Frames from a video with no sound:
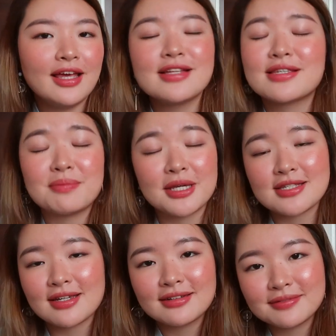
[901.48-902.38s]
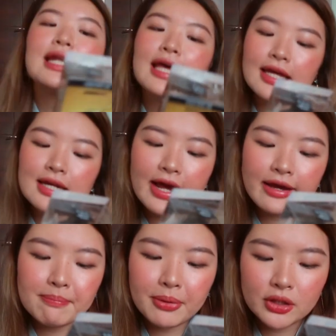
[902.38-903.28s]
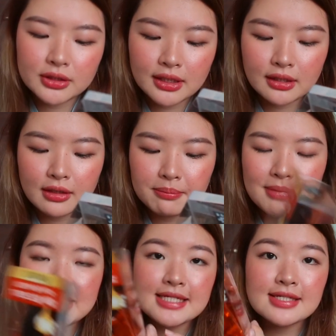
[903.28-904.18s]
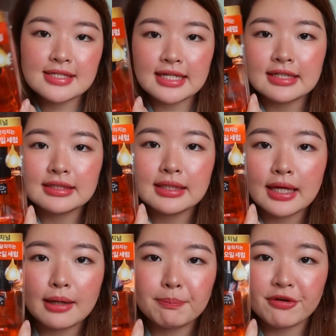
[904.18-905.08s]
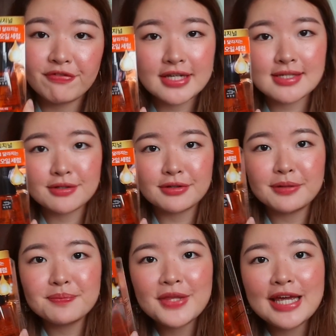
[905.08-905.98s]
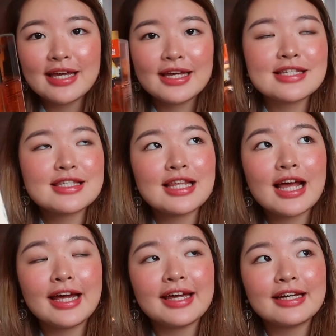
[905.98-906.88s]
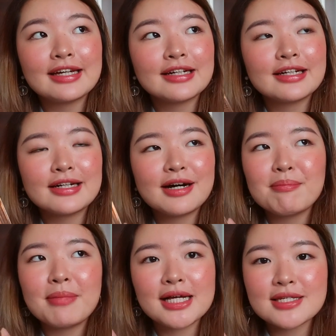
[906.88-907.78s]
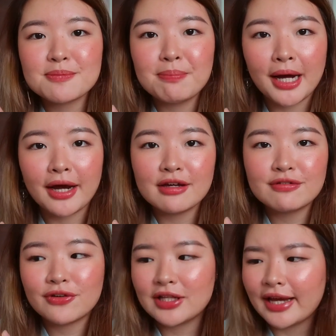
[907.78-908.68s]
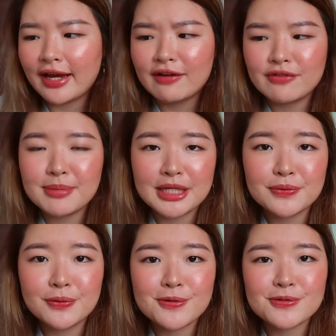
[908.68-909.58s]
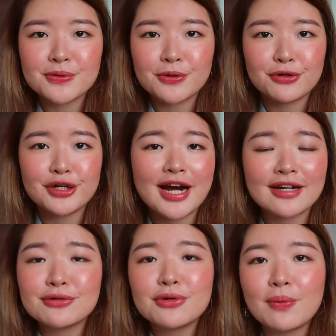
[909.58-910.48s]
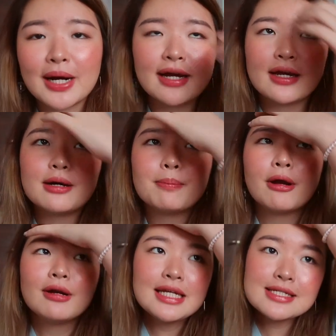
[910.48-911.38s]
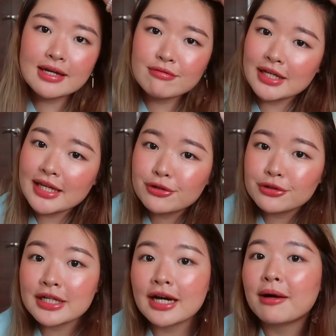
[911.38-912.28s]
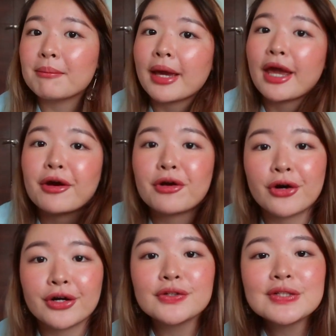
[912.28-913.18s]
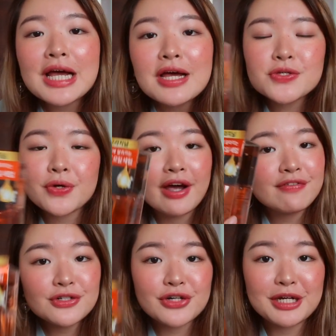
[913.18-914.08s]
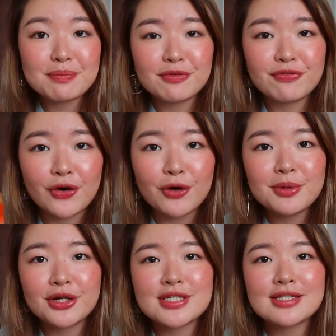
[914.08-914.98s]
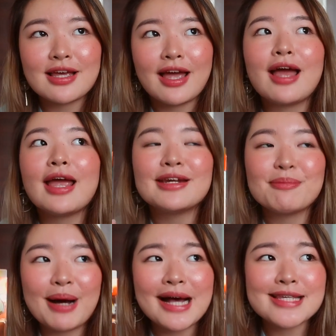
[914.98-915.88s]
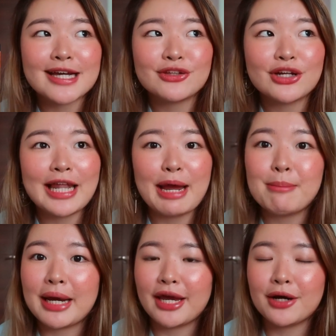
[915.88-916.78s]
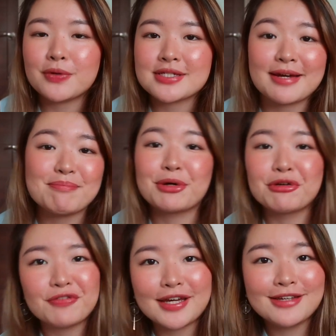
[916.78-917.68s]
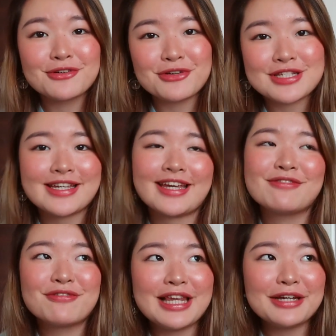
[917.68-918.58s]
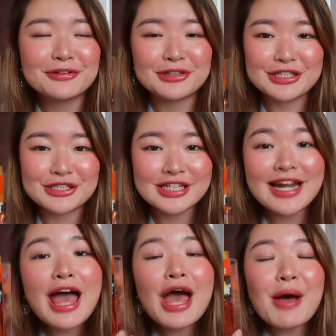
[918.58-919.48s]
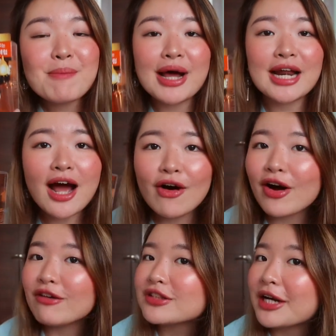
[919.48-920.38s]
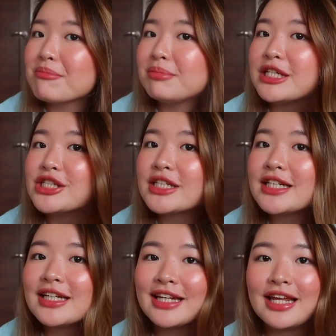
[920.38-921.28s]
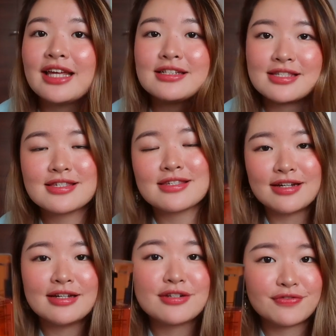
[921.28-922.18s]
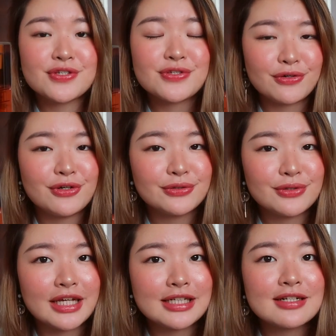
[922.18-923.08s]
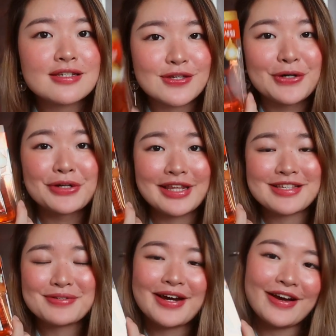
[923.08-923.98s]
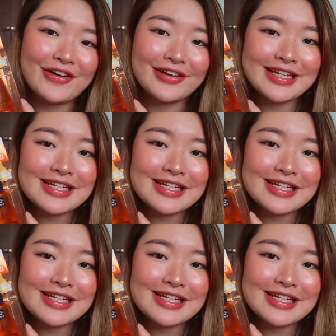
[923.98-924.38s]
it's amazing. And then I bought the mise-en-scene perfect serum. It's like a must buy for like everybody who goes to Korea. I don't know why, apparently it's like really good hair oil. So I haven't tried it before, because in the past I thought like my hair was like perfect, you know, it's like in really good condition. But now after I bleached it, it's a different story altogether. So that's why I got